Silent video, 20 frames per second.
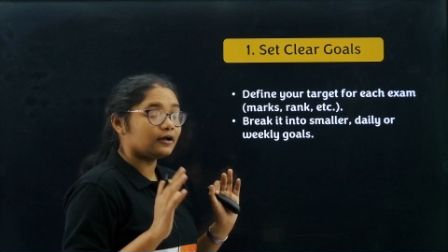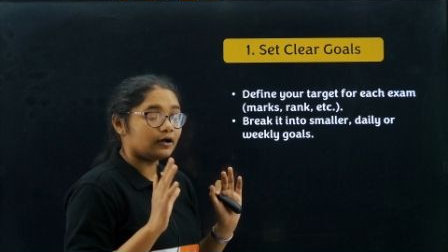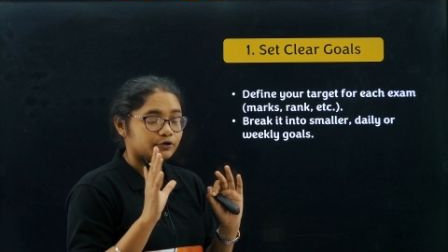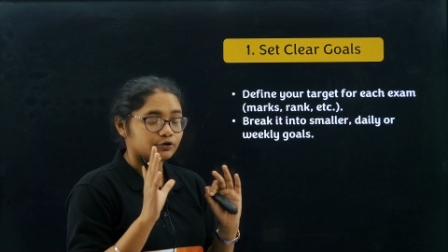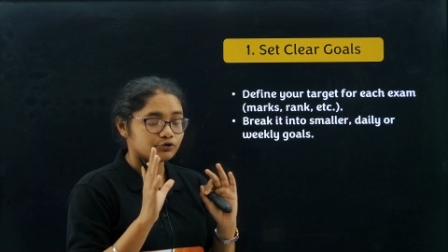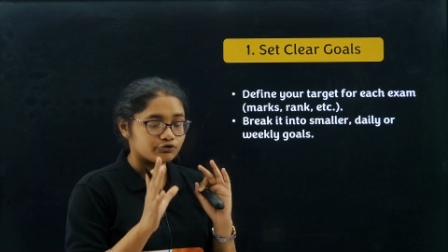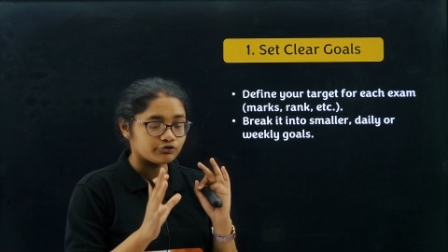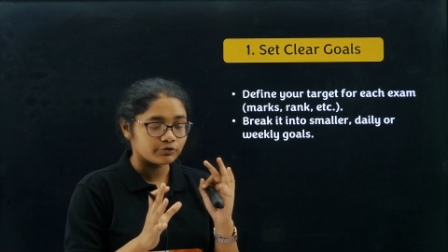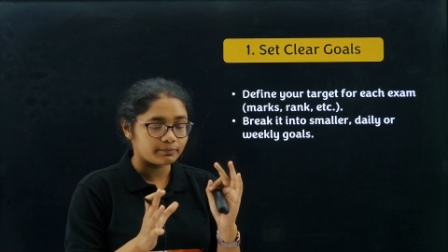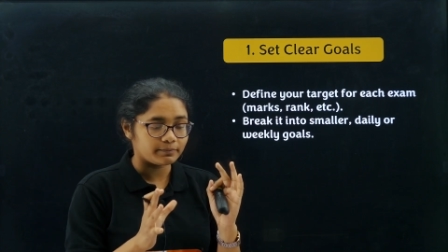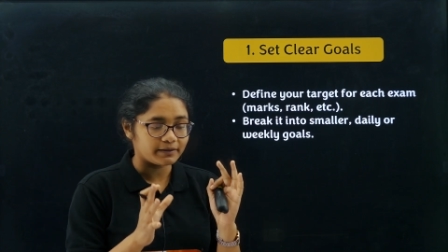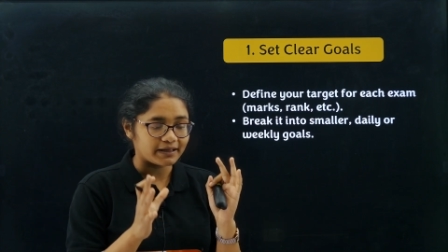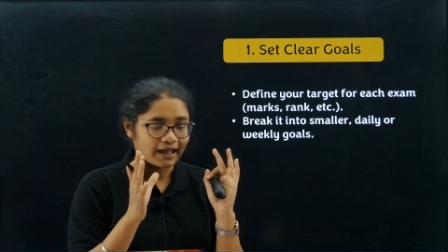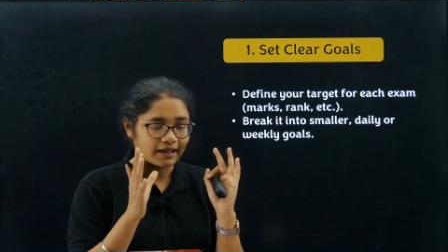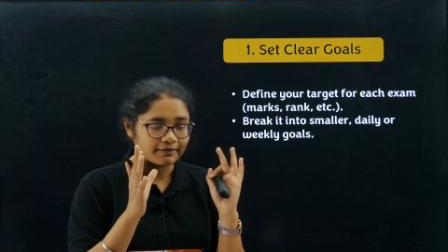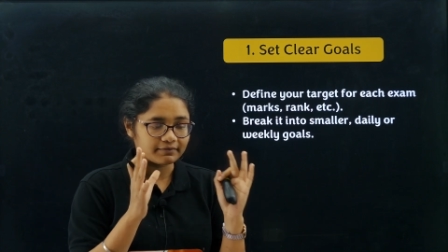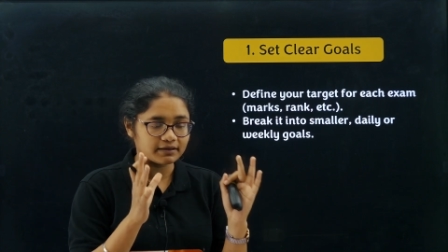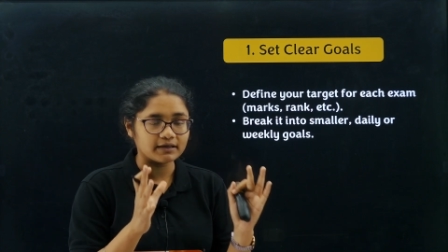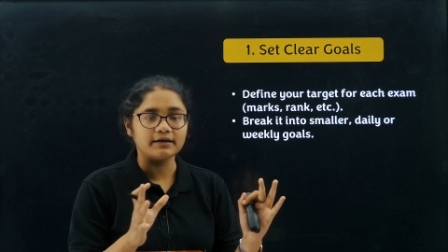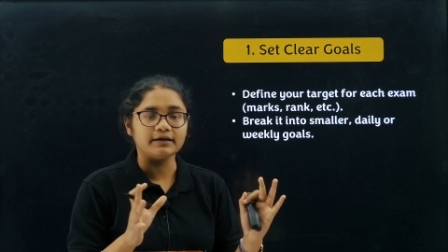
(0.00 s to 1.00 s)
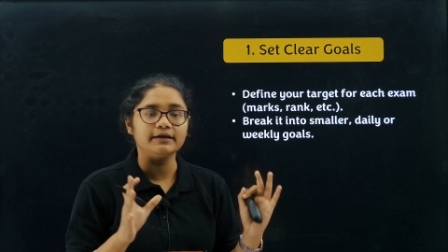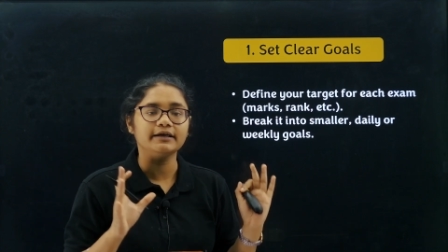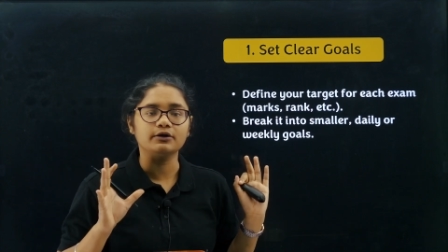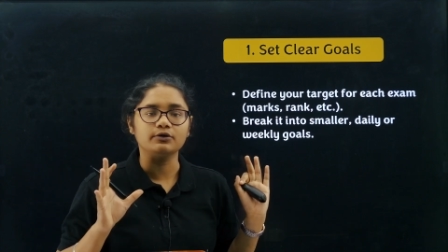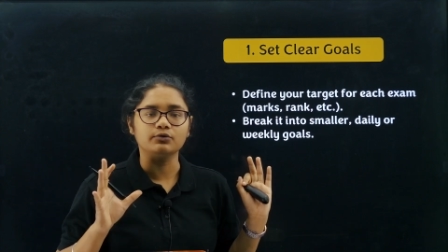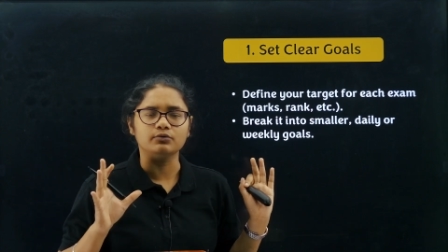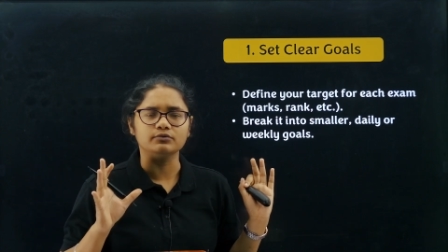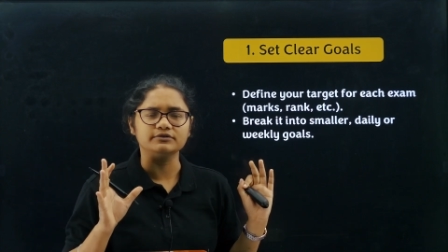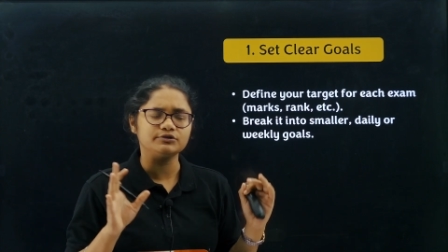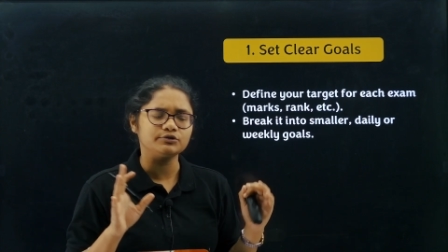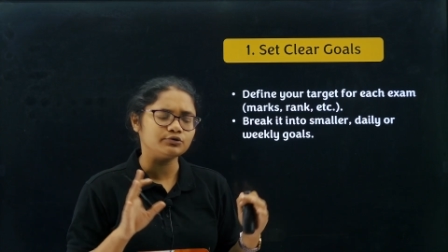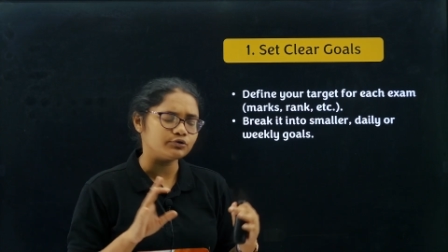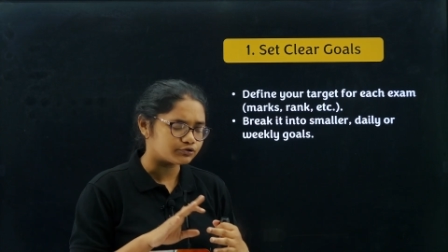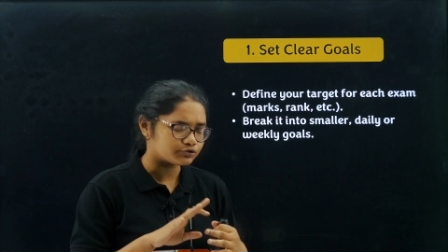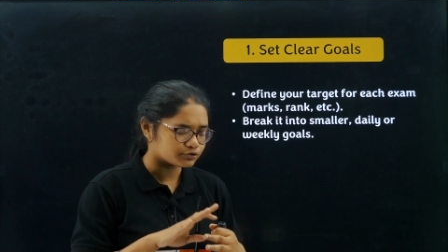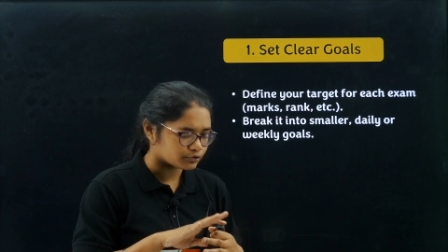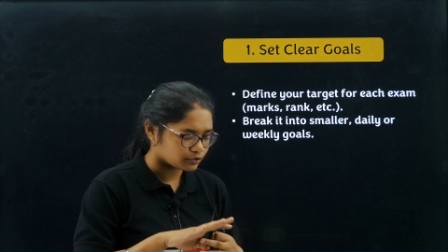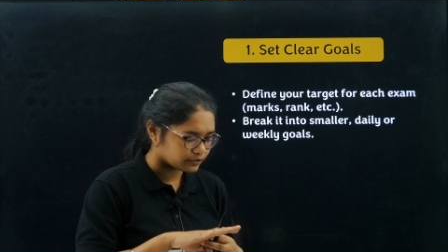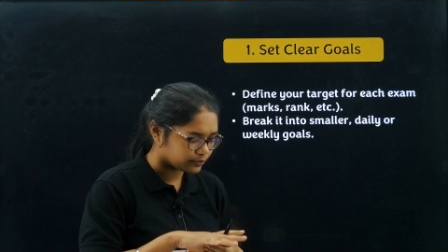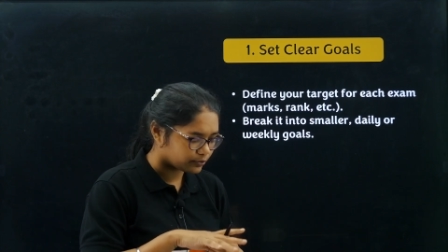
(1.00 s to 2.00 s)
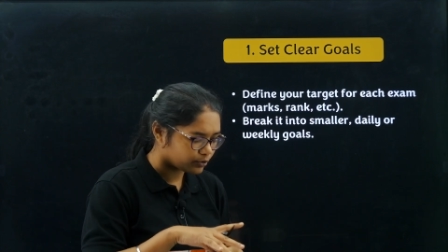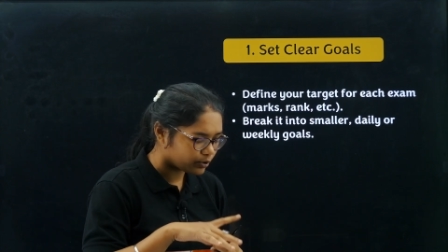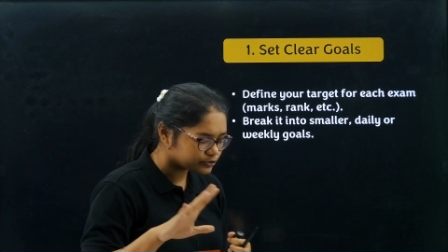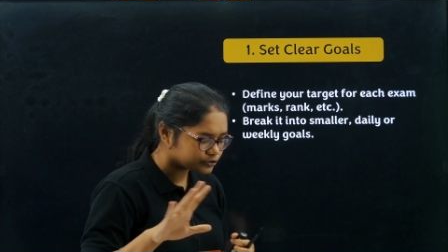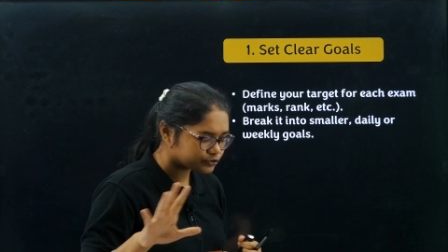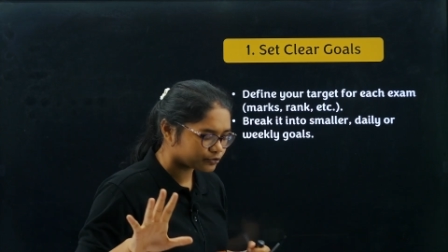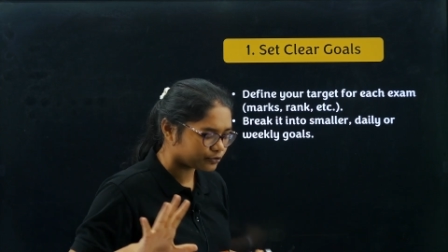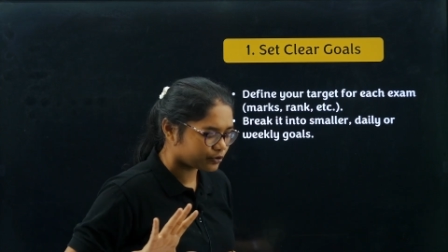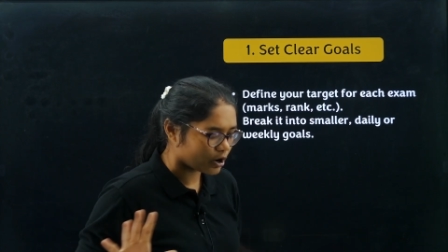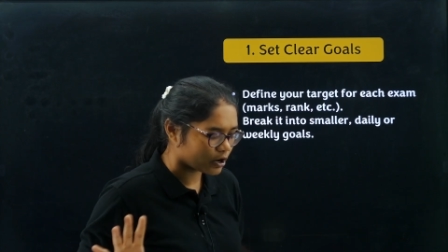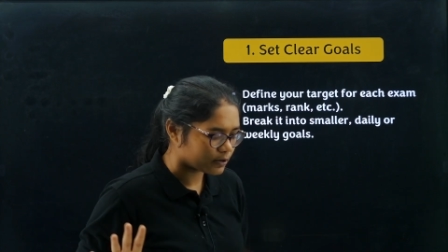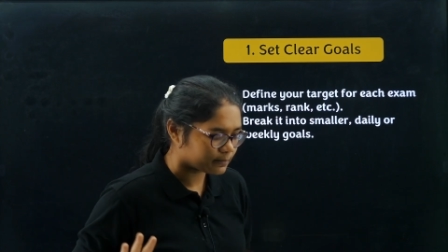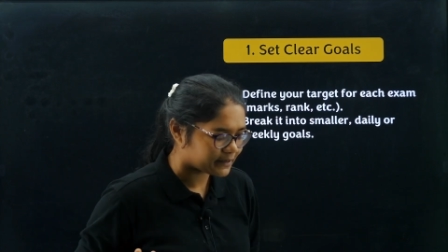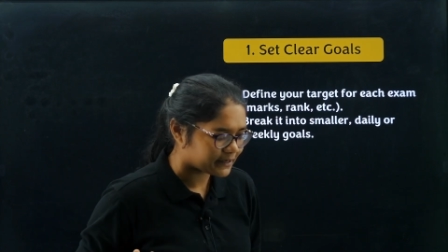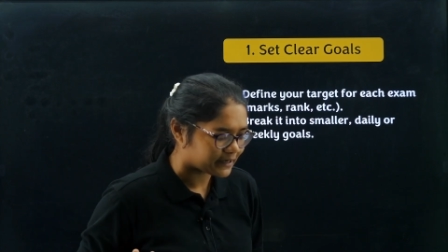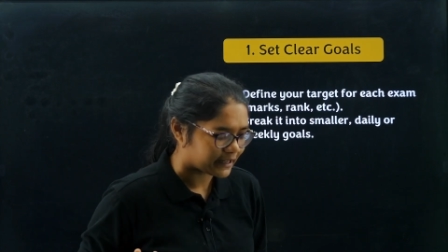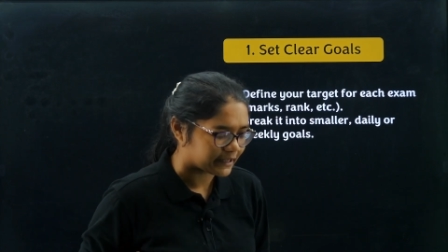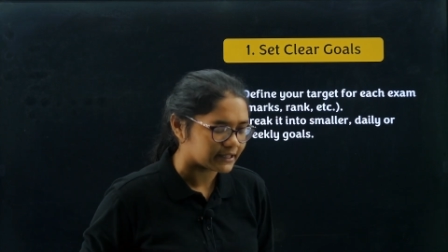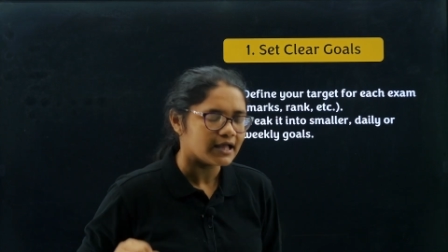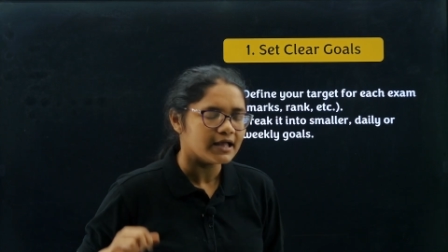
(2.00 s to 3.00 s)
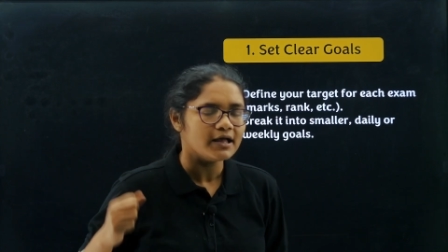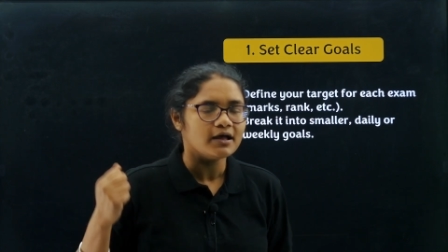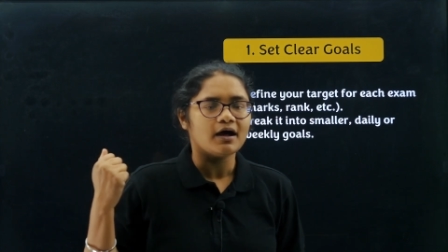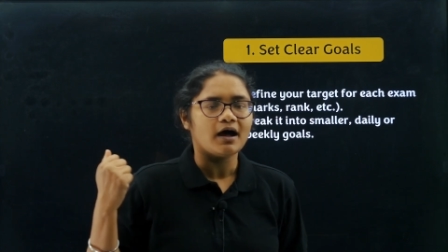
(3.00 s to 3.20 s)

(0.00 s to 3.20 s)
you should be having clear goals. Your goal should not be like,